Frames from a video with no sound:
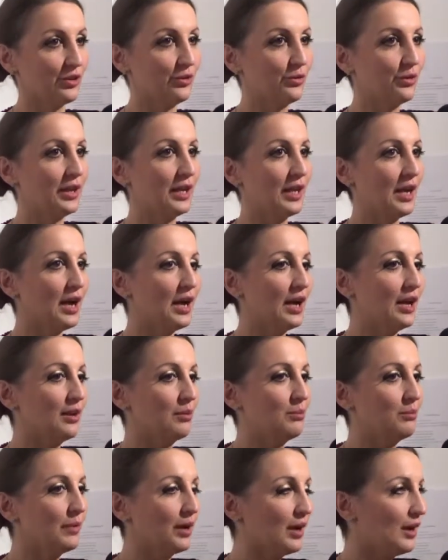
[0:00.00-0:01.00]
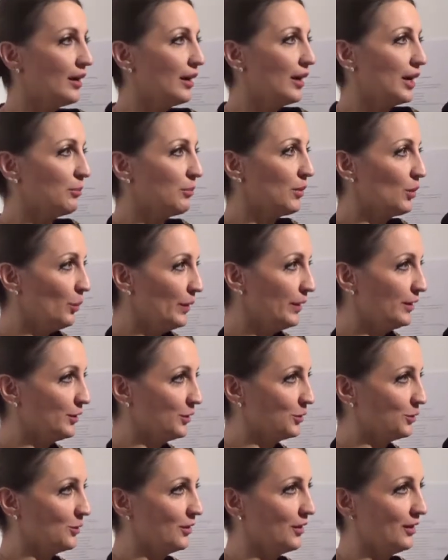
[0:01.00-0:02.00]
okay, I am a
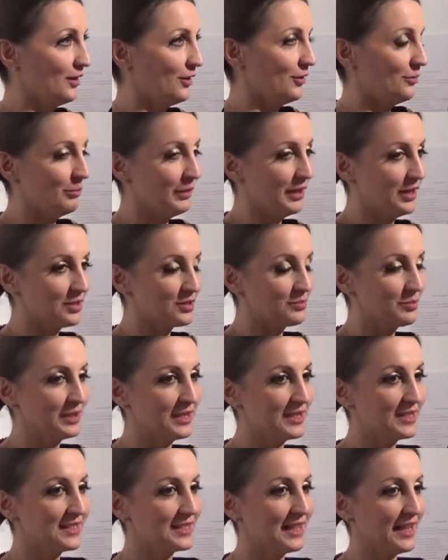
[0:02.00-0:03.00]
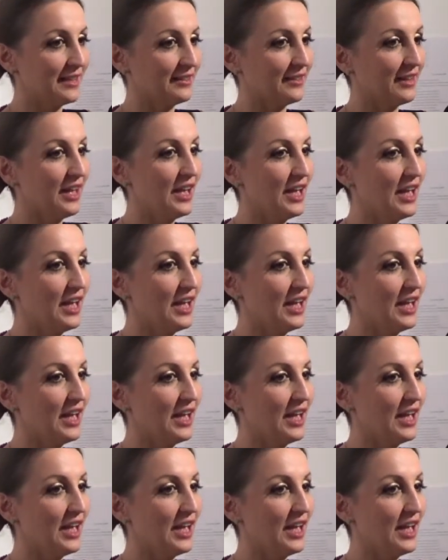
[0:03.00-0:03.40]
widow, my husband is dead.